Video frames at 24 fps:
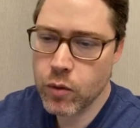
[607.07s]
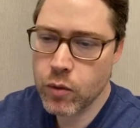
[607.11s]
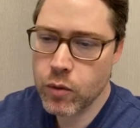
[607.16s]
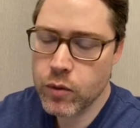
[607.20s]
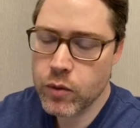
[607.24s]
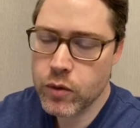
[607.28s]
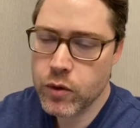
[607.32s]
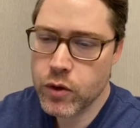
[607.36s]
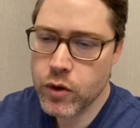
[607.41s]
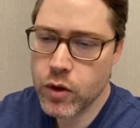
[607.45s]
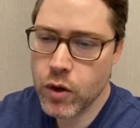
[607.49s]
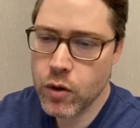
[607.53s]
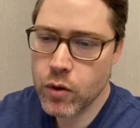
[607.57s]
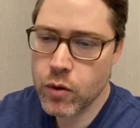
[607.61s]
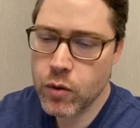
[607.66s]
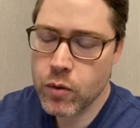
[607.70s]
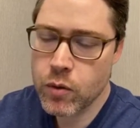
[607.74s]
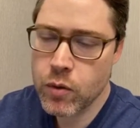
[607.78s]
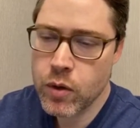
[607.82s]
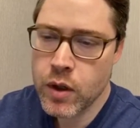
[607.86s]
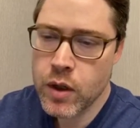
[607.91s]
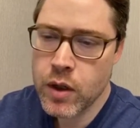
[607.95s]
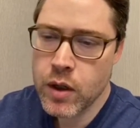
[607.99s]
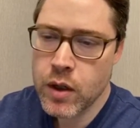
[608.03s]

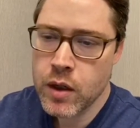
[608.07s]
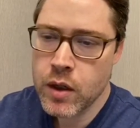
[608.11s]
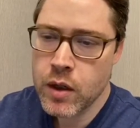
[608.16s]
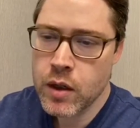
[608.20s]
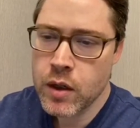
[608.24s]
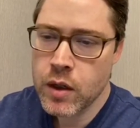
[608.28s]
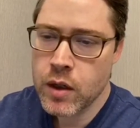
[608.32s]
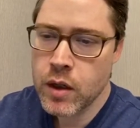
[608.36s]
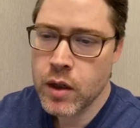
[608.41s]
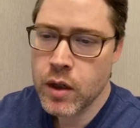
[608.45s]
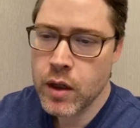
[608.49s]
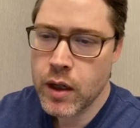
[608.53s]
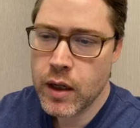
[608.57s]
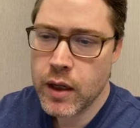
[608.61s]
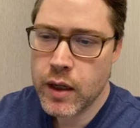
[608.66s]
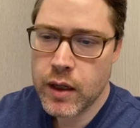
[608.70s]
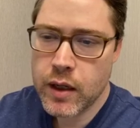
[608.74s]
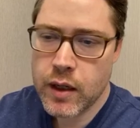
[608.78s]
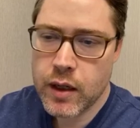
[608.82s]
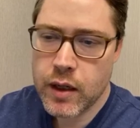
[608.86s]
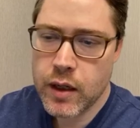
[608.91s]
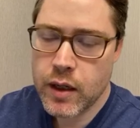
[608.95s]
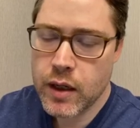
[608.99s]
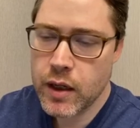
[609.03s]
So
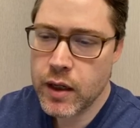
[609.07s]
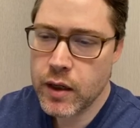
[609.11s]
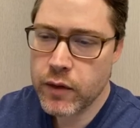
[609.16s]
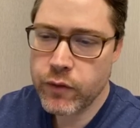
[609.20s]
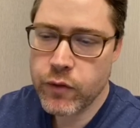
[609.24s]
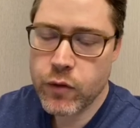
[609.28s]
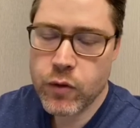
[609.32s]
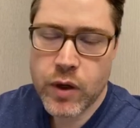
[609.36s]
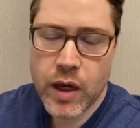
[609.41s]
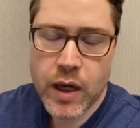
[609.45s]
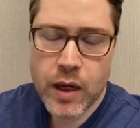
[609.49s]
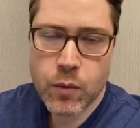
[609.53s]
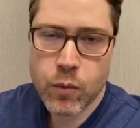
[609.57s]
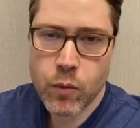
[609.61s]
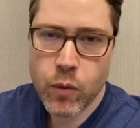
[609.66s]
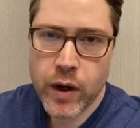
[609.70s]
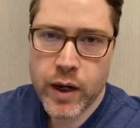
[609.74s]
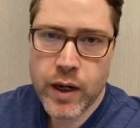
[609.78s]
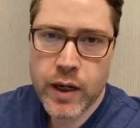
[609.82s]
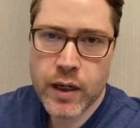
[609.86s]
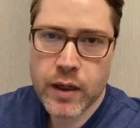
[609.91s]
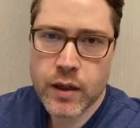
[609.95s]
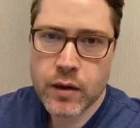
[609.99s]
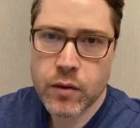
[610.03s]
if you gain
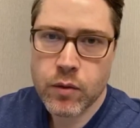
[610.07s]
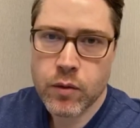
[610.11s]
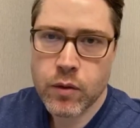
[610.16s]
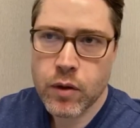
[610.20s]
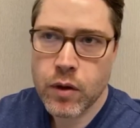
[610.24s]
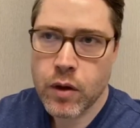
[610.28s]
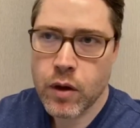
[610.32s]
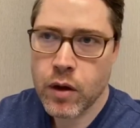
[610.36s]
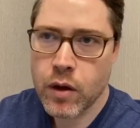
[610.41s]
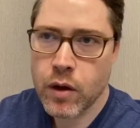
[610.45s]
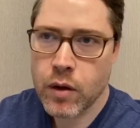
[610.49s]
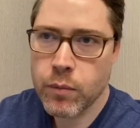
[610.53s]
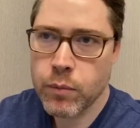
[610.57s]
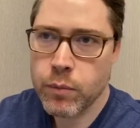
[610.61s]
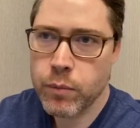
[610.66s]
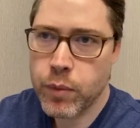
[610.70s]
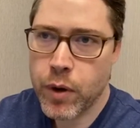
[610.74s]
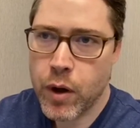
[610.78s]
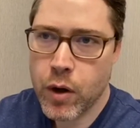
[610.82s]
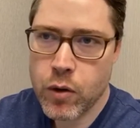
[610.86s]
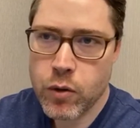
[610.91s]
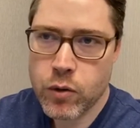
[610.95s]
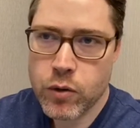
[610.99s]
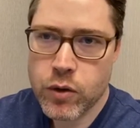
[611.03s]
weight
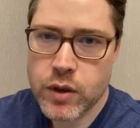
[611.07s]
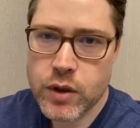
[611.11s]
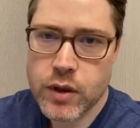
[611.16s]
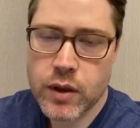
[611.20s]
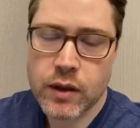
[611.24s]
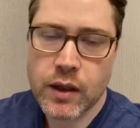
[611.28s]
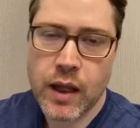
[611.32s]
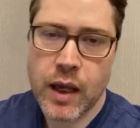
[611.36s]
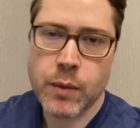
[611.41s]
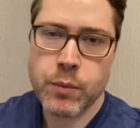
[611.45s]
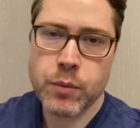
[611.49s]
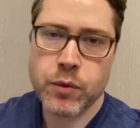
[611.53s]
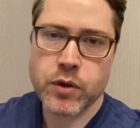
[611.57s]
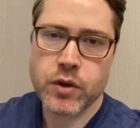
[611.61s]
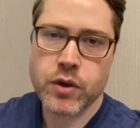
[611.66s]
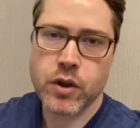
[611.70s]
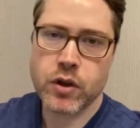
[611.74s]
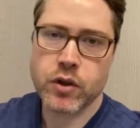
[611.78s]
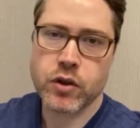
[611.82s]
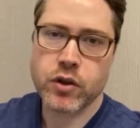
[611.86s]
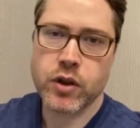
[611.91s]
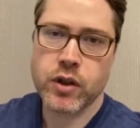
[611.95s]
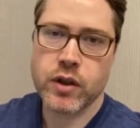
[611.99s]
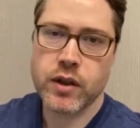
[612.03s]
post
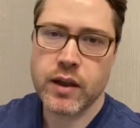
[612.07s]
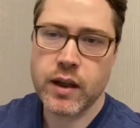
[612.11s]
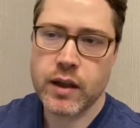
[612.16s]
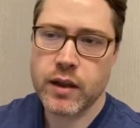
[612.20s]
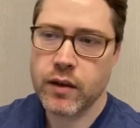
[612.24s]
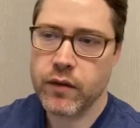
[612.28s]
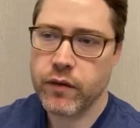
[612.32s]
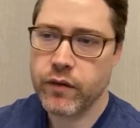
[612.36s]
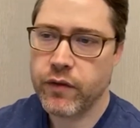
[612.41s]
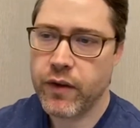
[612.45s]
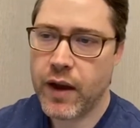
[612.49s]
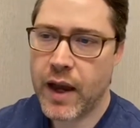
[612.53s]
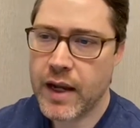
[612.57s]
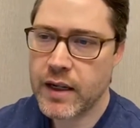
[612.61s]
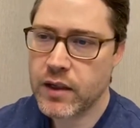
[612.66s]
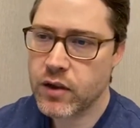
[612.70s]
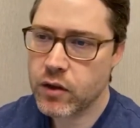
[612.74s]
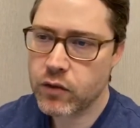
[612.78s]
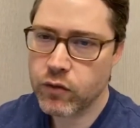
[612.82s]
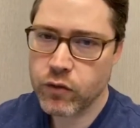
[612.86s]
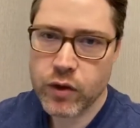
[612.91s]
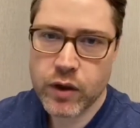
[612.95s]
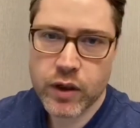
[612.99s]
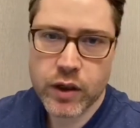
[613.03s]
liposuction, then the fat's
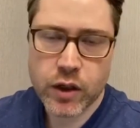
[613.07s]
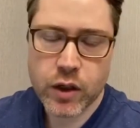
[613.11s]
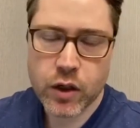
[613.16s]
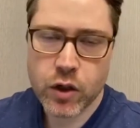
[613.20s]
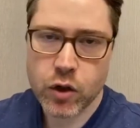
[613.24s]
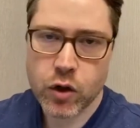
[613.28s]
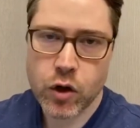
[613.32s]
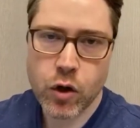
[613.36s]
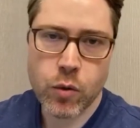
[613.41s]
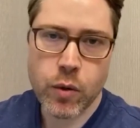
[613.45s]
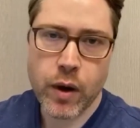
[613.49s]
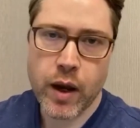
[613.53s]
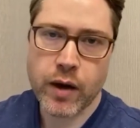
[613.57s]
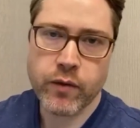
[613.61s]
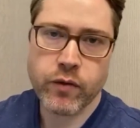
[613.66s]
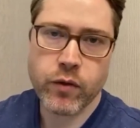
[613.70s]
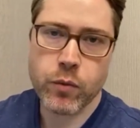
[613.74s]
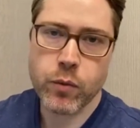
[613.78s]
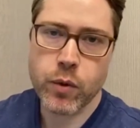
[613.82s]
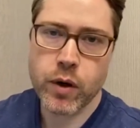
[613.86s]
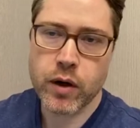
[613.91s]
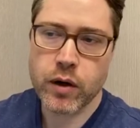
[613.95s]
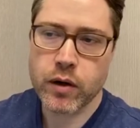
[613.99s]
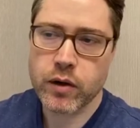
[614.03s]
really going to go
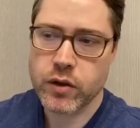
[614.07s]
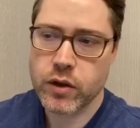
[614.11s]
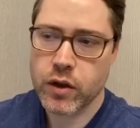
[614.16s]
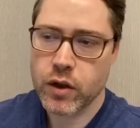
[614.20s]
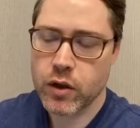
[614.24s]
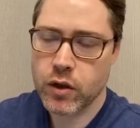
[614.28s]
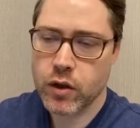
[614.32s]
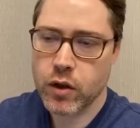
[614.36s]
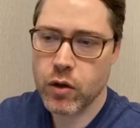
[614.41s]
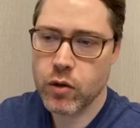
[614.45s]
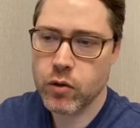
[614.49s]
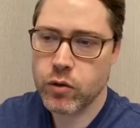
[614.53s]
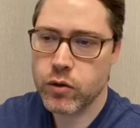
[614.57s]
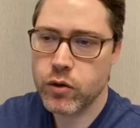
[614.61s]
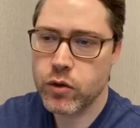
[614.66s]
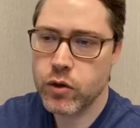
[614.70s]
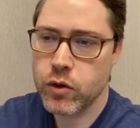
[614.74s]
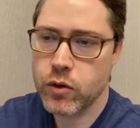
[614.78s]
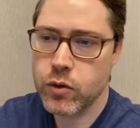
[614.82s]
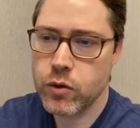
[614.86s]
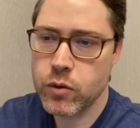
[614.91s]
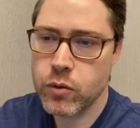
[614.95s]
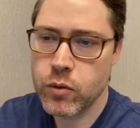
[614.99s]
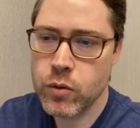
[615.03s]
everywhere. It's going to go
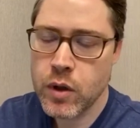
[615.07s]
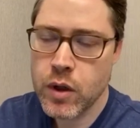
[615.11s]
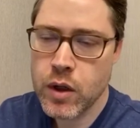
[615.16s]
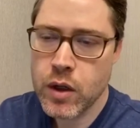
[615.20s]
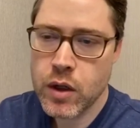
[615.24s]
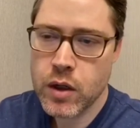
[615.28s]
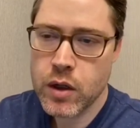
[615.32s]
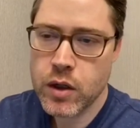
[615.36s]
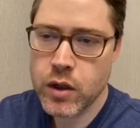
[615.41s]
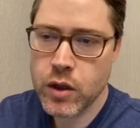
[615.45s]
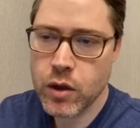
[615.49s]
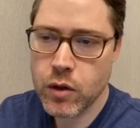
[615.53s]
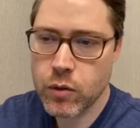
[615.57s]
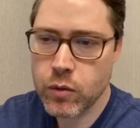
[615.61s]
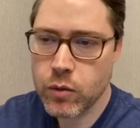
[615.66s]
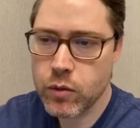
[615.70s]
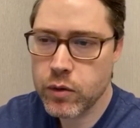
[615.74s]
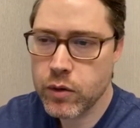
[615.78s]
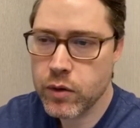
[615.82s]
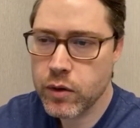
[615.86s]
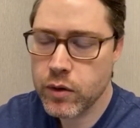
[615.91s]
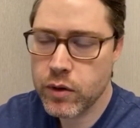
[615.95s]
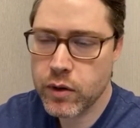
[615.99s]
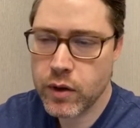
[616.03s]
to,
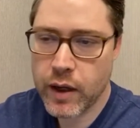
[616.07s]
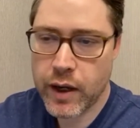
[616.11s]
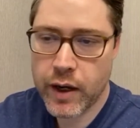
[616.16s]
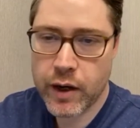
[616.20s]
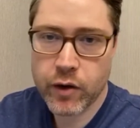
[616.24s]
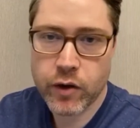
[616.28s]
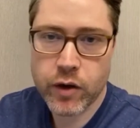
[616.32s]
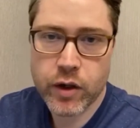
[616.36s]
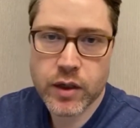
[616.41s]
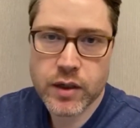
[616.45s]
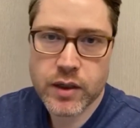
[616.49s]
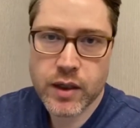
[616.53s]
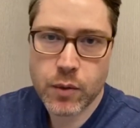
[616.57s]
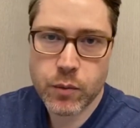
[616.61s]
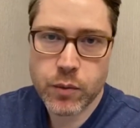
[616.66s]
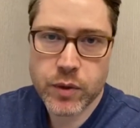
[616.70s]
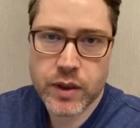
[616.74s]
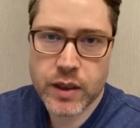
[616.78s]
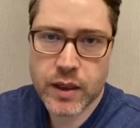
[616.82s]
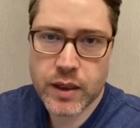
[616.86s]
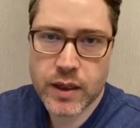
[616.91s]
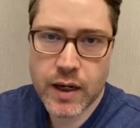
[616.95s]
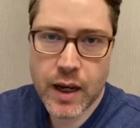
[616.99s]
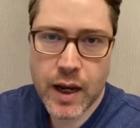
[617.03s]
the areas that we
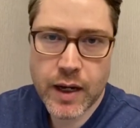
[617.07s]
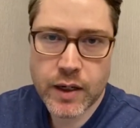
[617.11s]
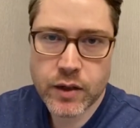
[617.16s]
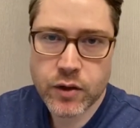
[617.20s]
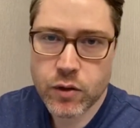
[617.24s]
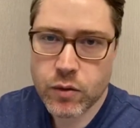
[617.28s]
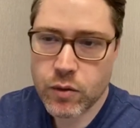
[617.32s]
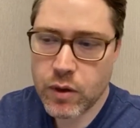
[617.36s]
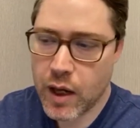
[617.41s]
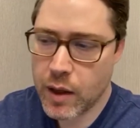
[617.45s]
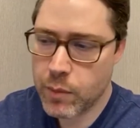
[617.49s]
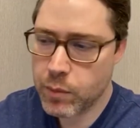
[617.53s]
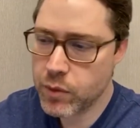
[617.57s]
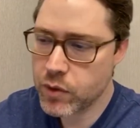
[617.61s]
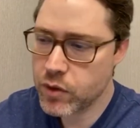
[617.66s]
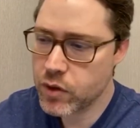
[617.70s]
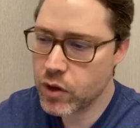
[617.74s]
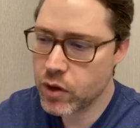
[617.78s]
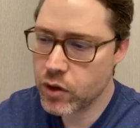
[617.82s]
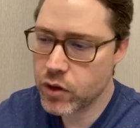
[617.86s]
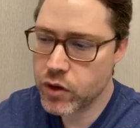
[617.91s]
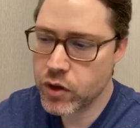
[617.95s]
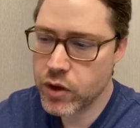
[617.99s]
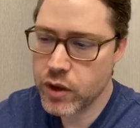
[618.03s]
did not do
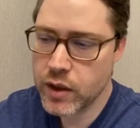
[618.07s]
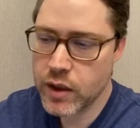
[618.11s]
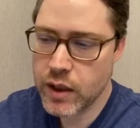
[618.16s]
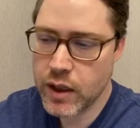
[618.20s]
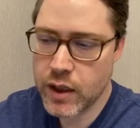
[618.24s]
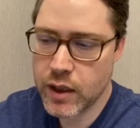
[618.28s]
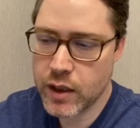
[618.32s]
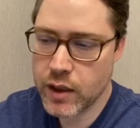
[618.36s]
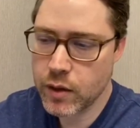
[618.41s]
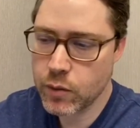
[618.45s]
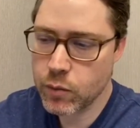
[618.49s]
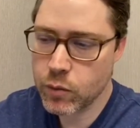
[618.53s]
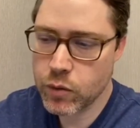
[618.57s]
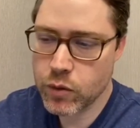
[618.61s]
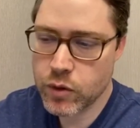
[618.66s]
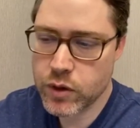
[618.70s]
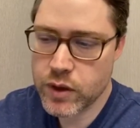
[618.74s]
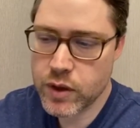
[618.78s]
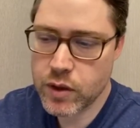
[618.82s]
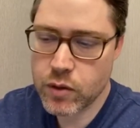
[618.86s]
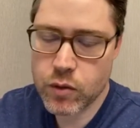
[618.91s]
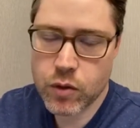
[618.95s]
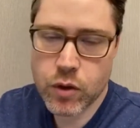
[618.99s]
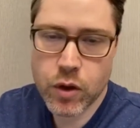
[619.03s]
liposuction, and it will
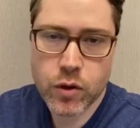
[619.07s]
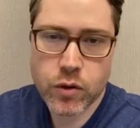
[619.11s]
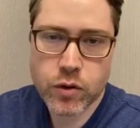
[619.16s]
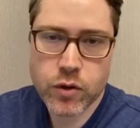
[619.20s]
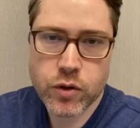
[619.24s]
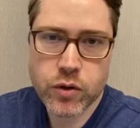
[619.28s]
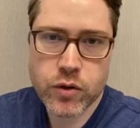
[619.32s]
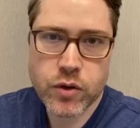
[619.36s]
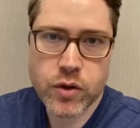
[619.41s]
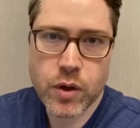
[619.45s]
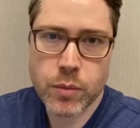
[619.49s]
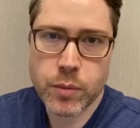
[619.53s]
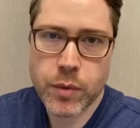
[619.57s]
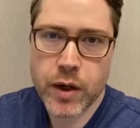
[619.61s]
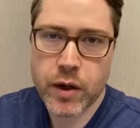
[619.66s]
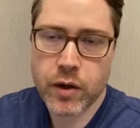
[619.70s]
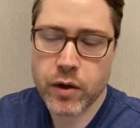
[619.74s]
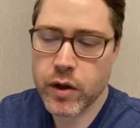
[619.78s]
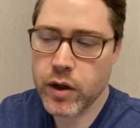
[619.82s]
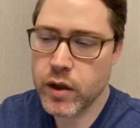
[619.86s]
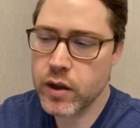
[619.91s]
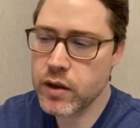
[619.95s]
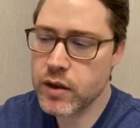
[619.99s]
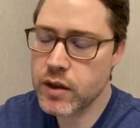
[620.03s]
still go to some
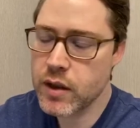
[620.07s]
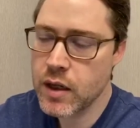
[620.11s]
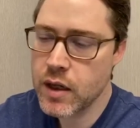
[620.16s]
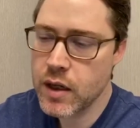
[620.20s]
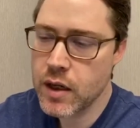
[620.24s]
areas